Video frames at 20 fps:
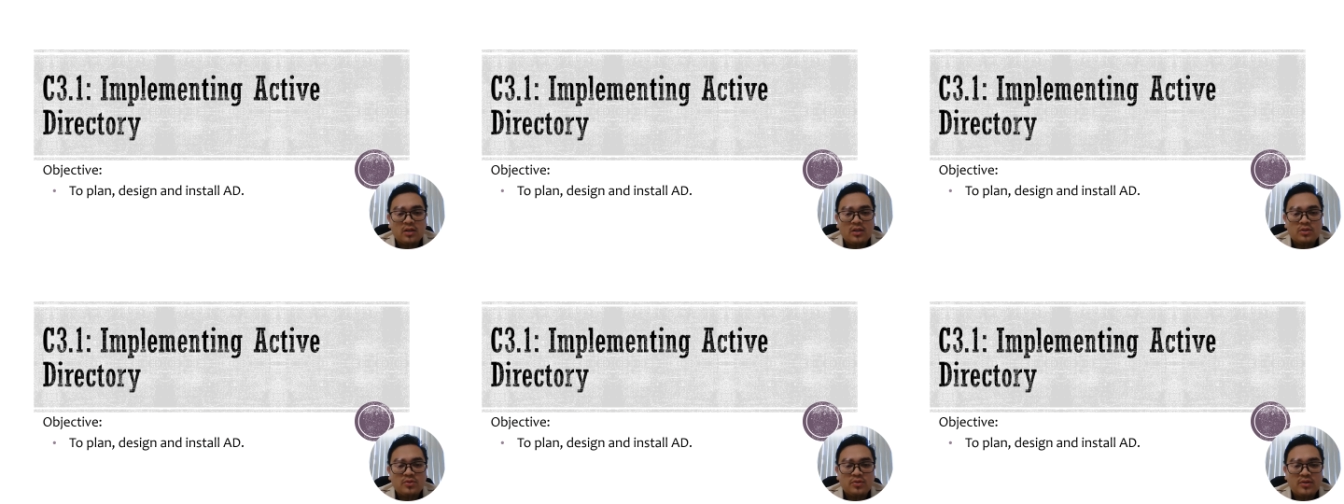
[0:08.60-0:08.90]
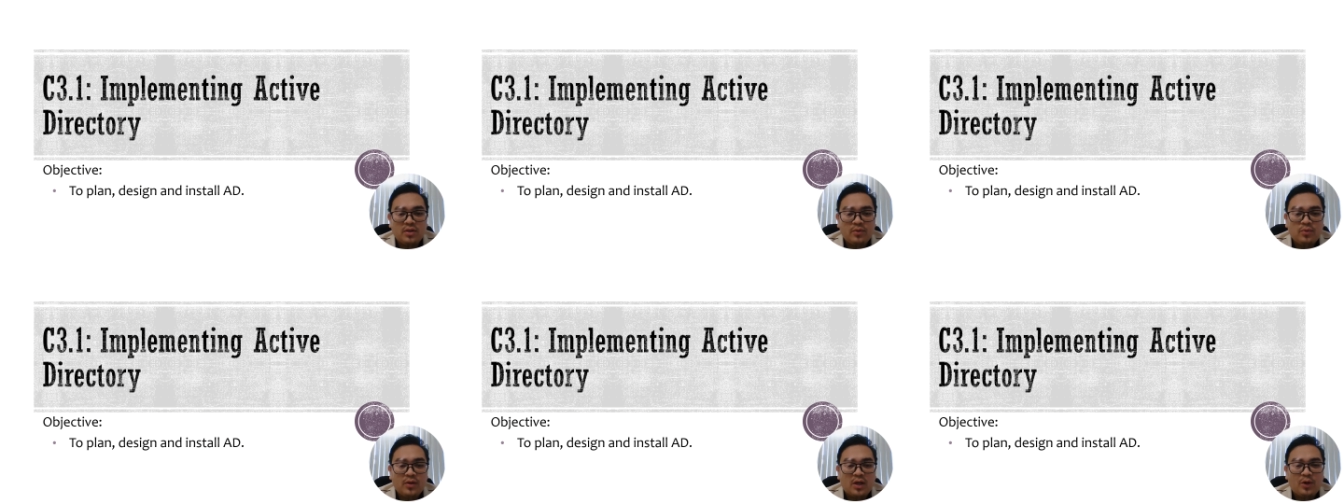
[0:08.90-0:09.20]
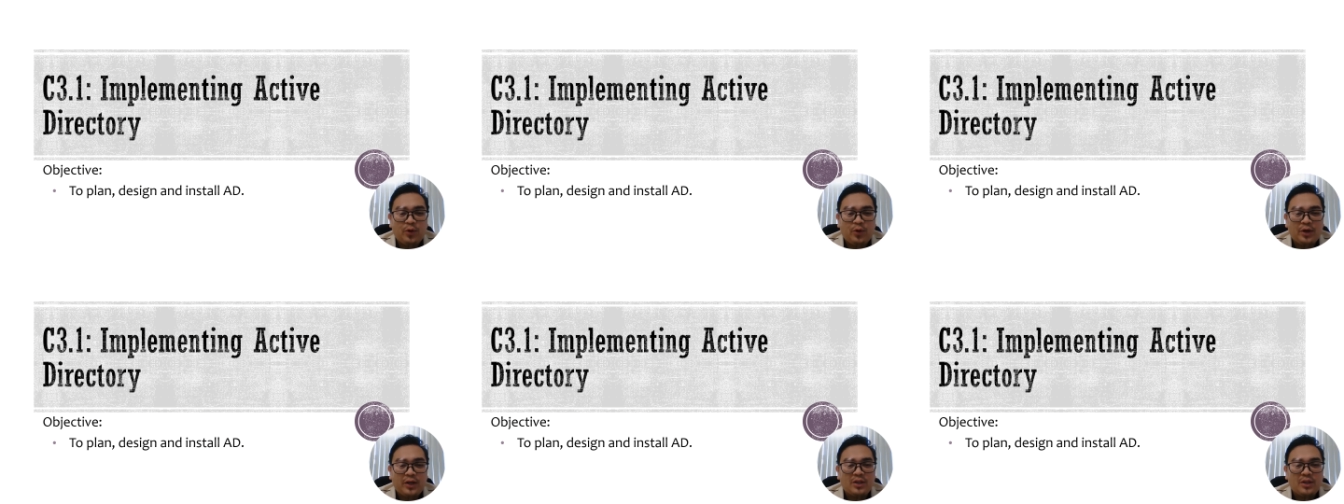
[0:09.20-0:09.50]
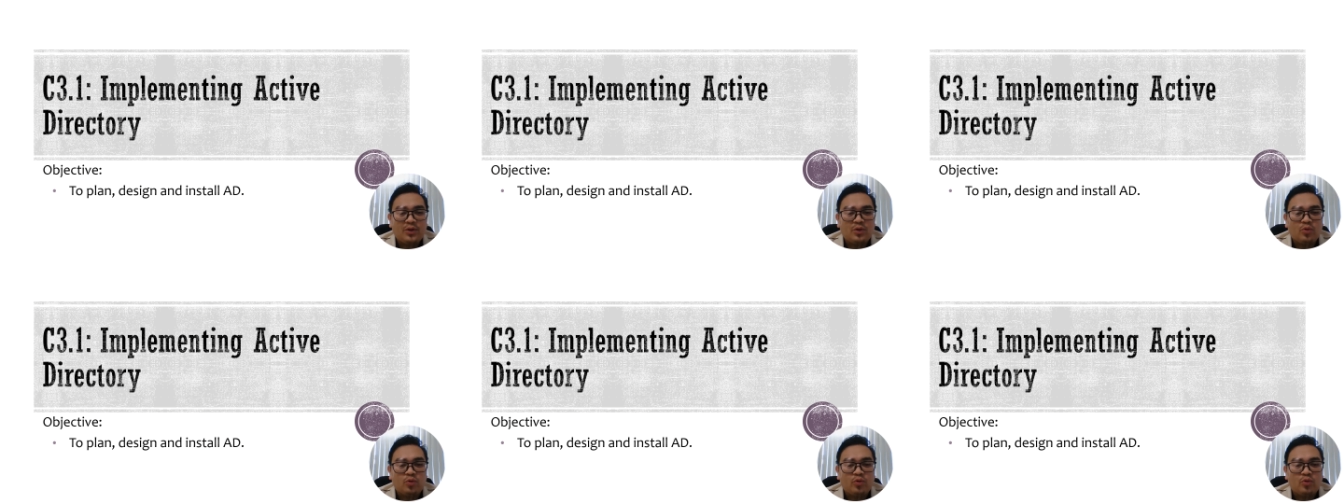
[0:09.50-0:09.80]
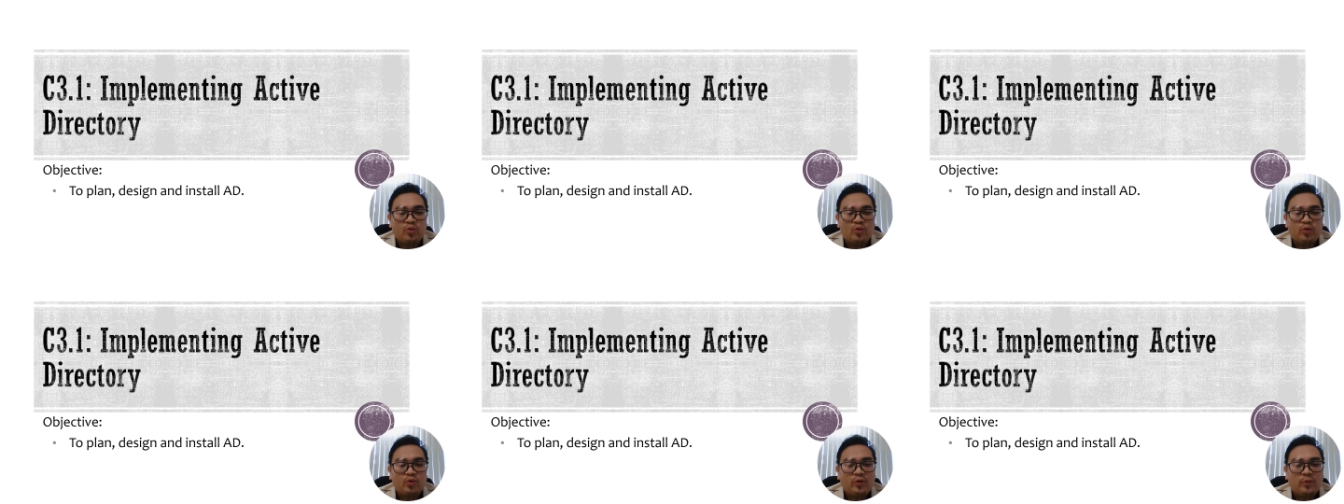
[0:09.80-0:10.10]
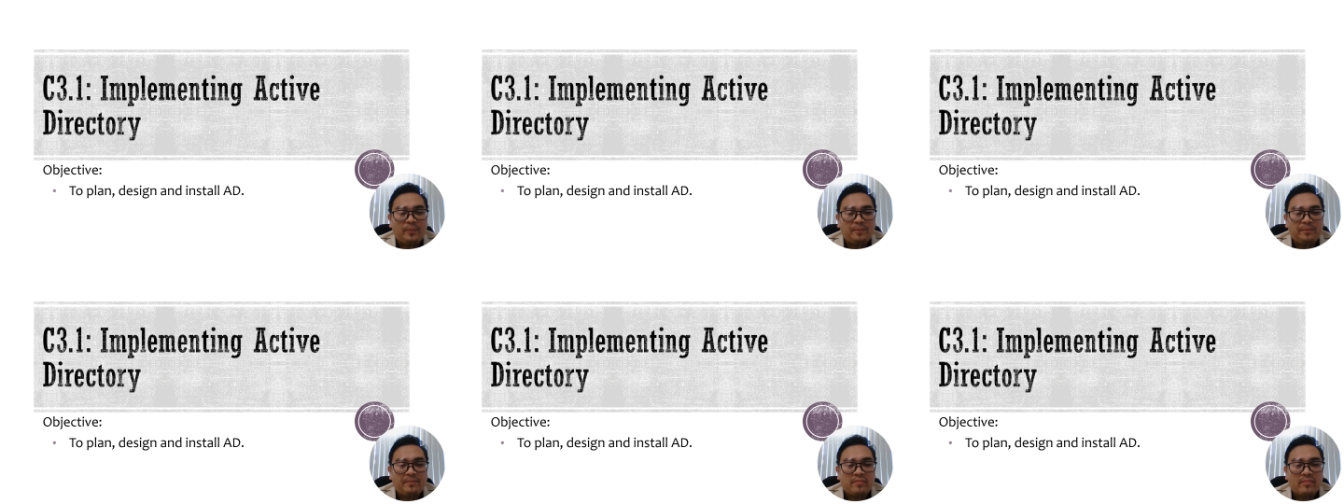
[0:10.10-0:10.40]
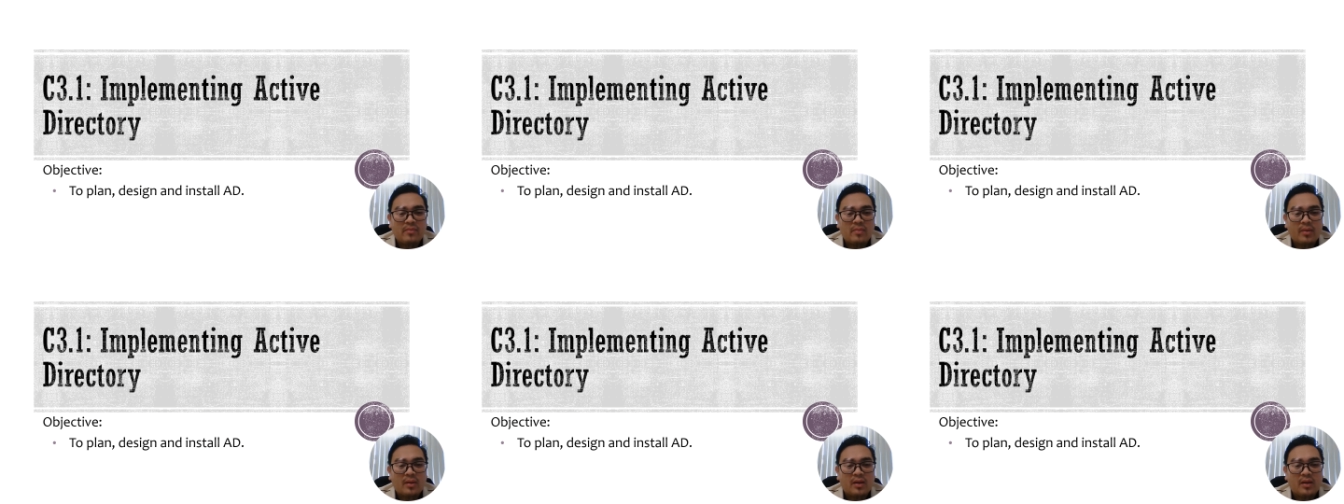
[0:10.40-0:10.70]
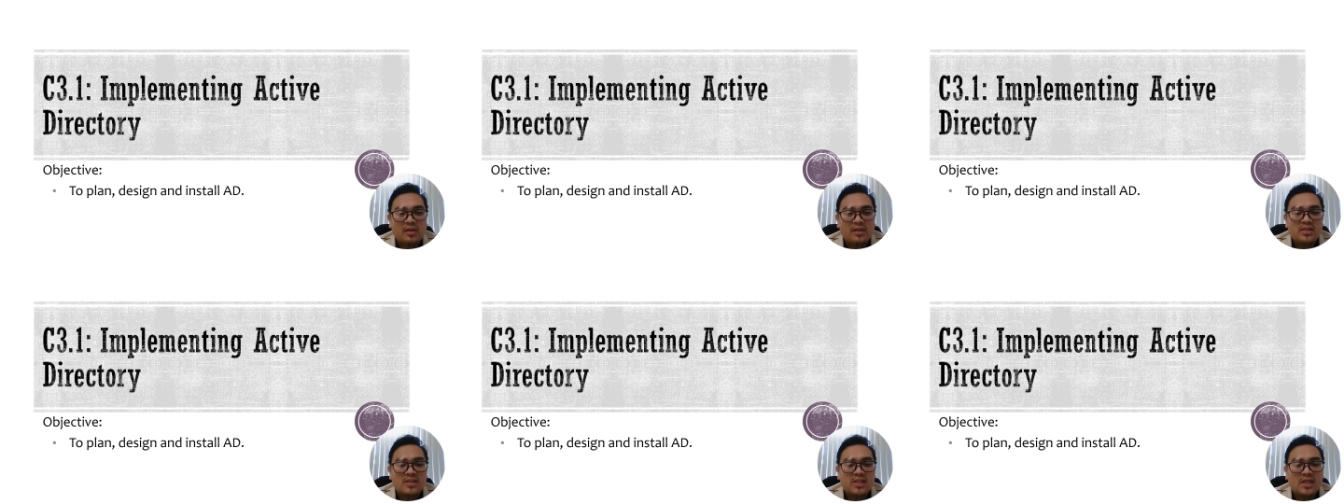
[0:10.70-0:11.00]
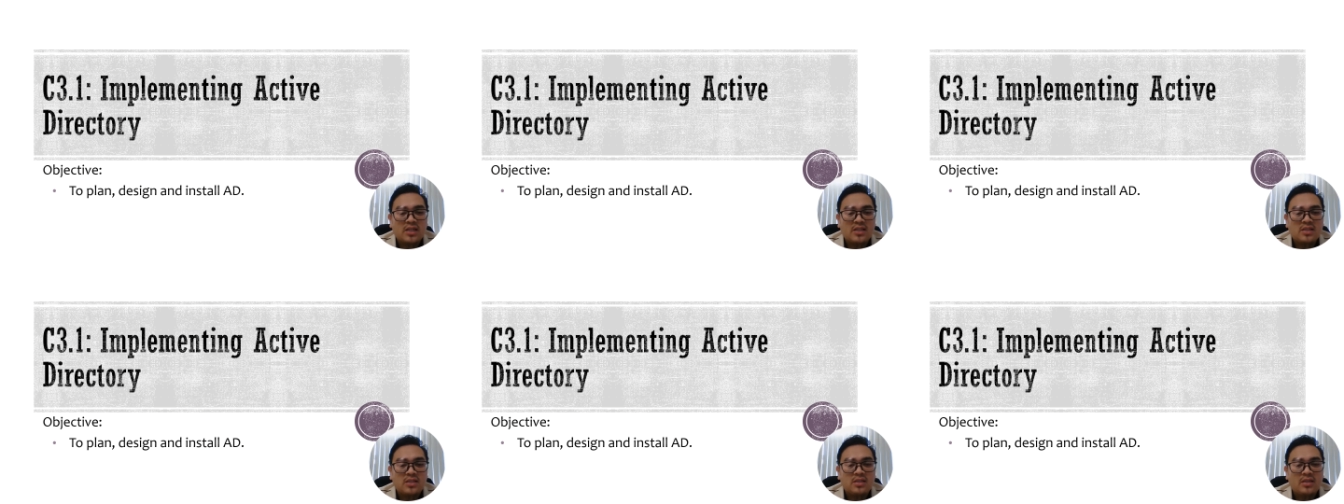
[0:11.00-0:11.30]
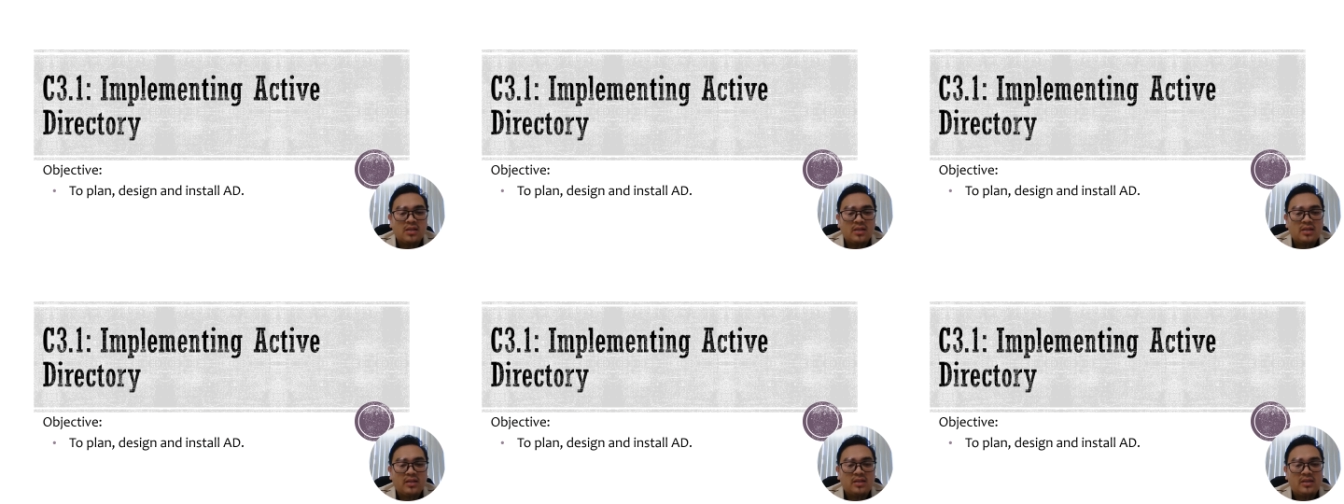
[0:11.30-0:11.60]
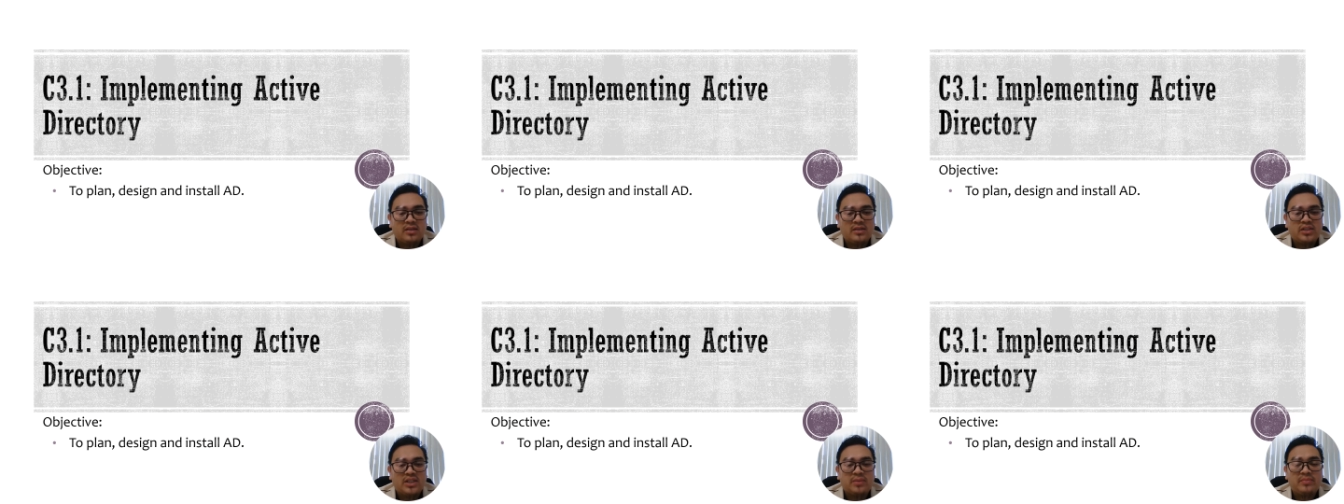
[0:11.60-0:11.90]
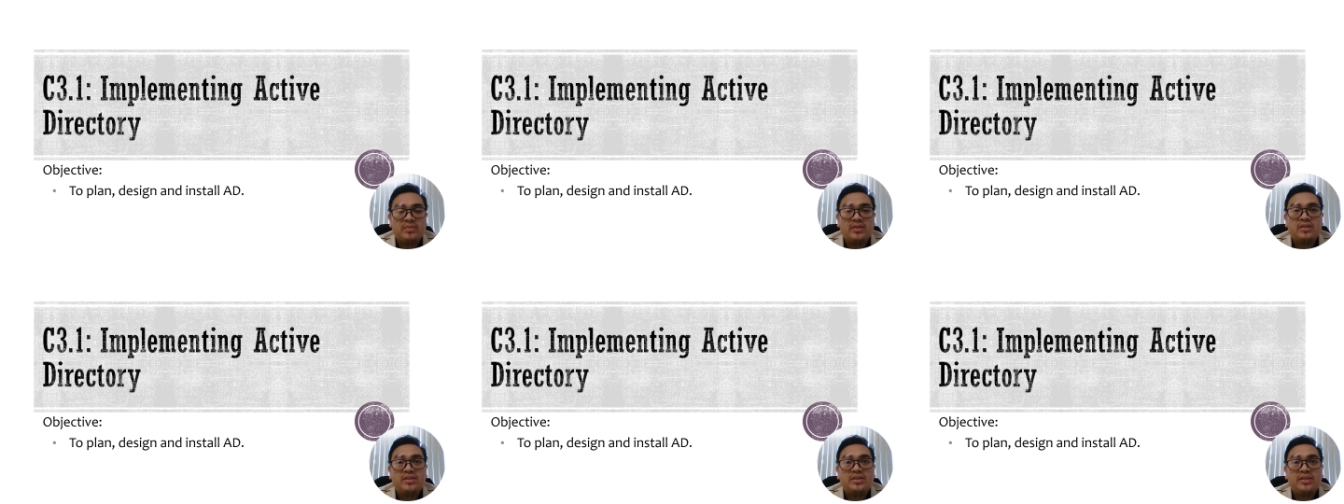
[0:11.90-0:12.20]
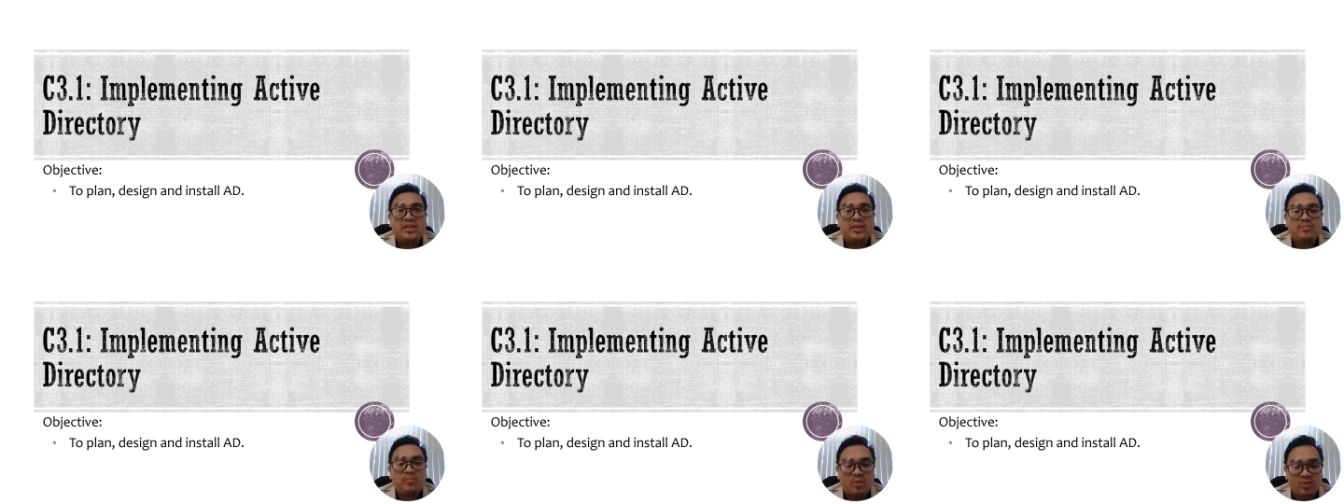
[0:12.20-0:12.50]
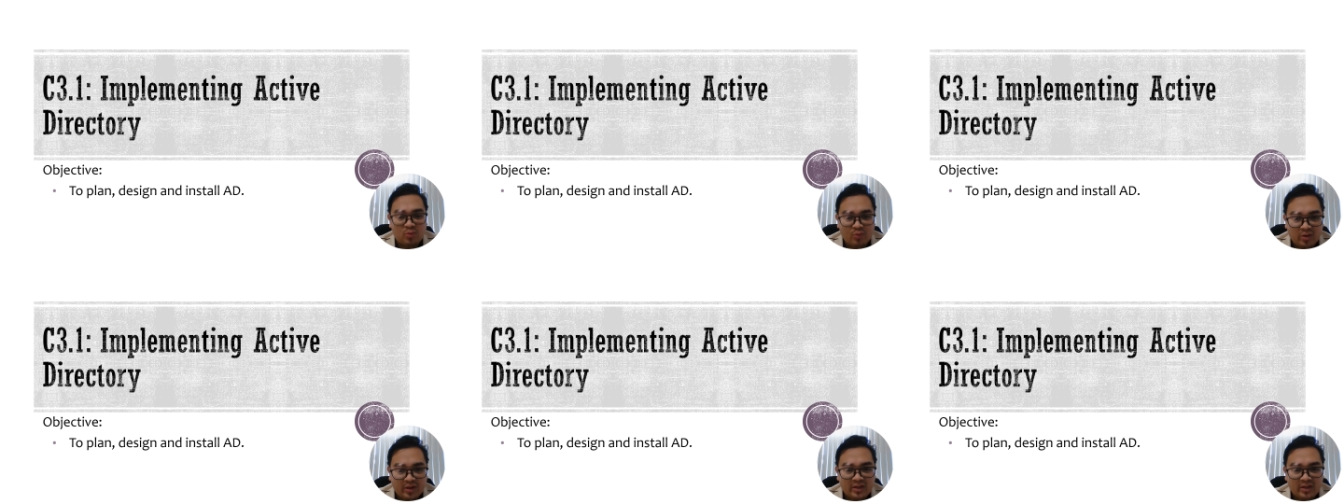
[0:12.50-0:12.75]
Today we are going to discuss chapter 3.1,